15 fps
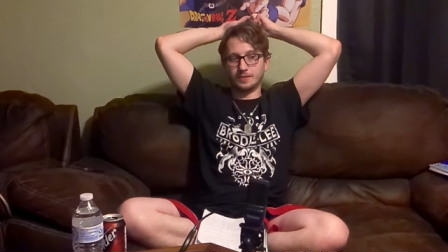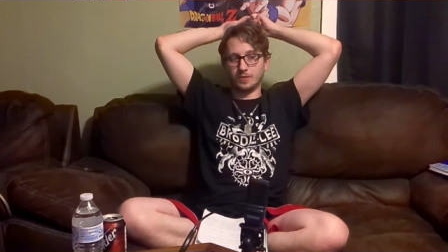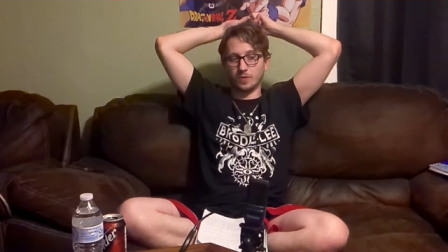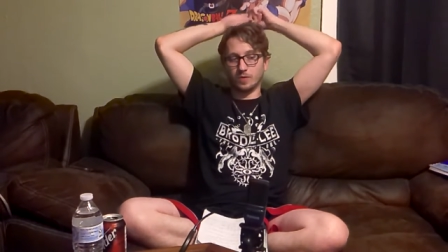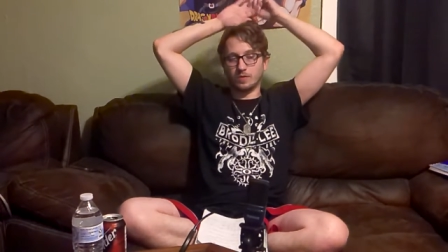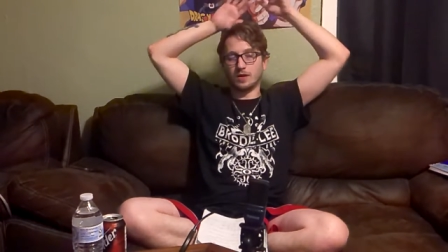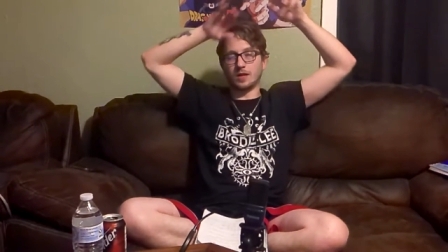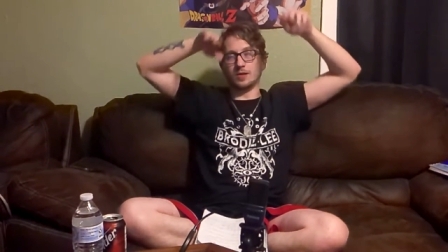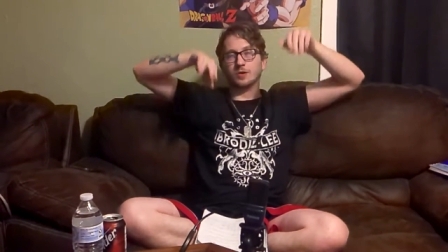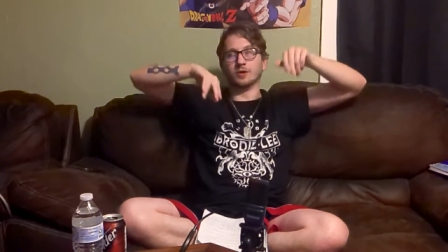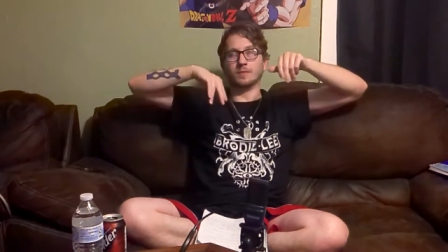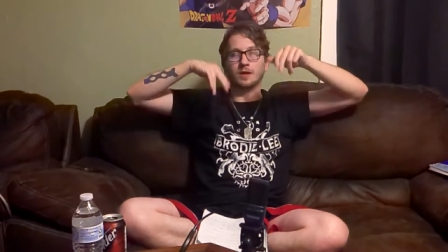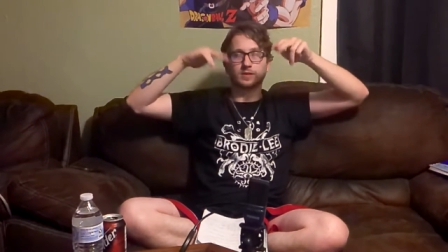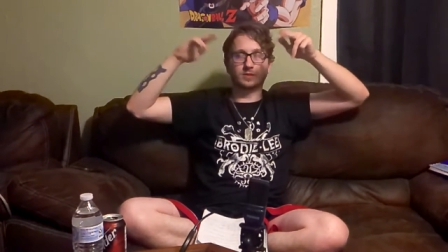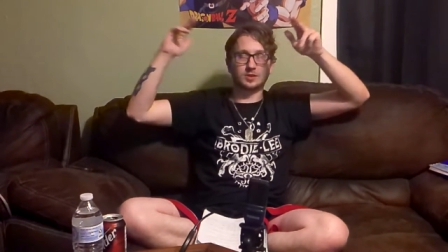or not nerd,
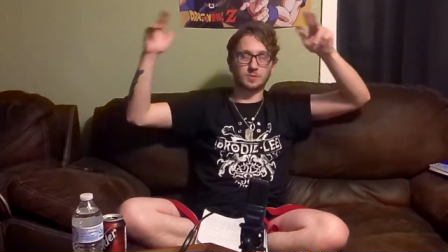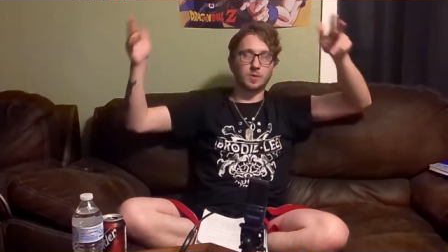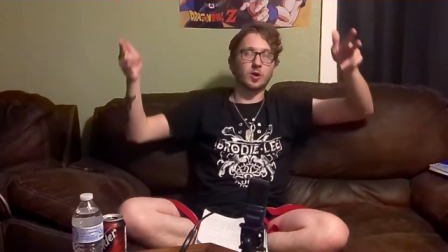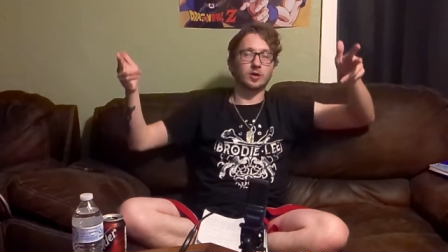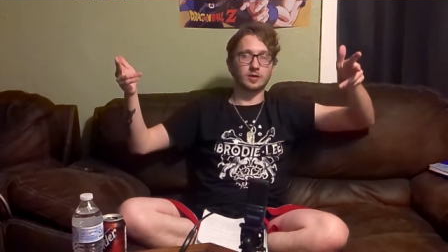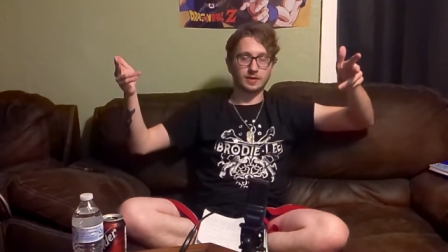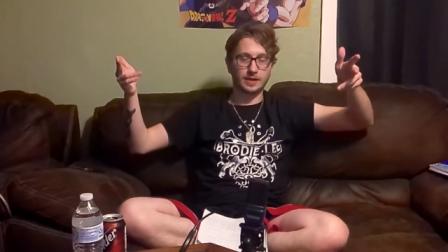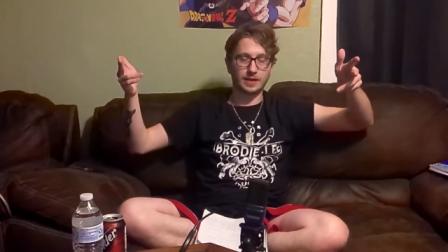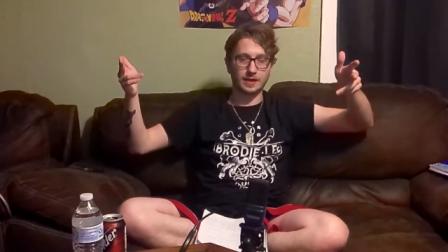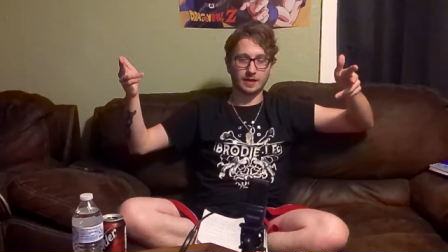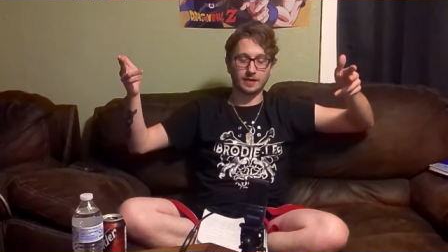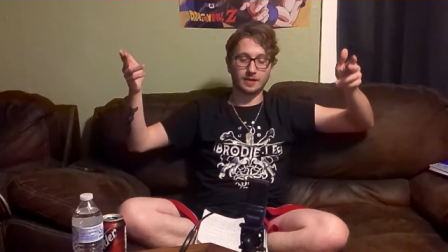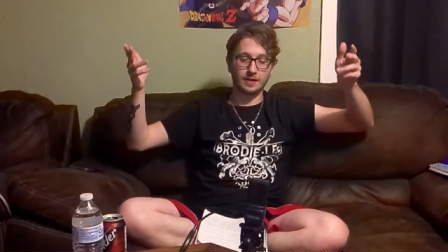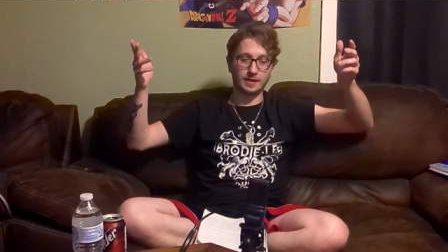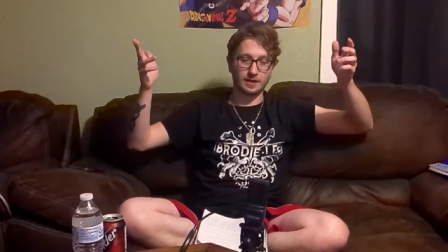a smart
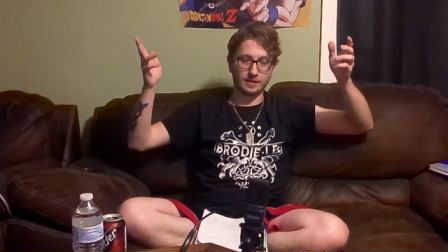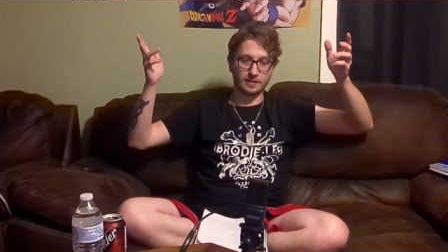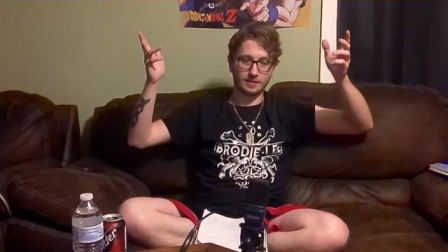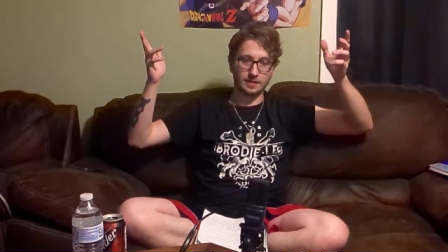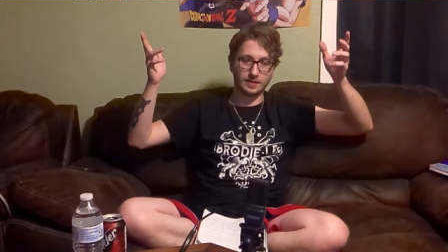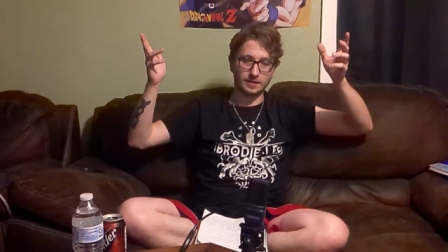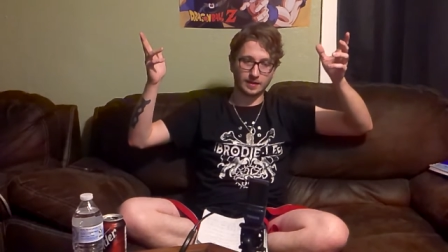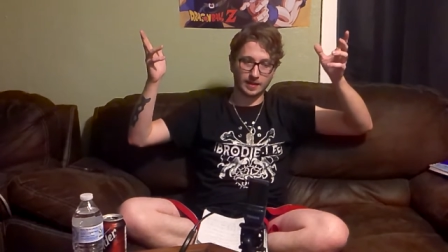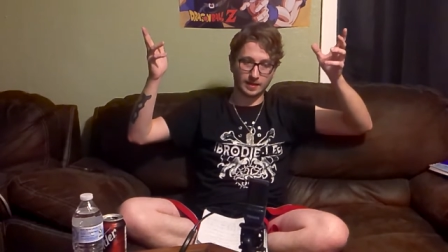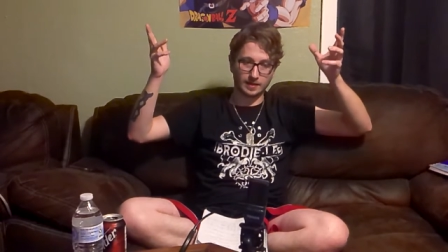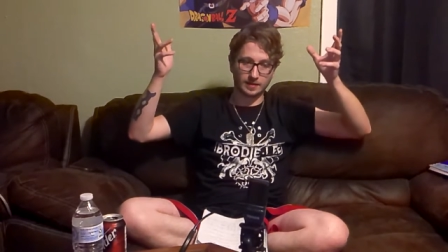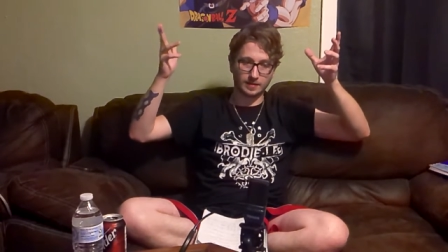kid in the, like,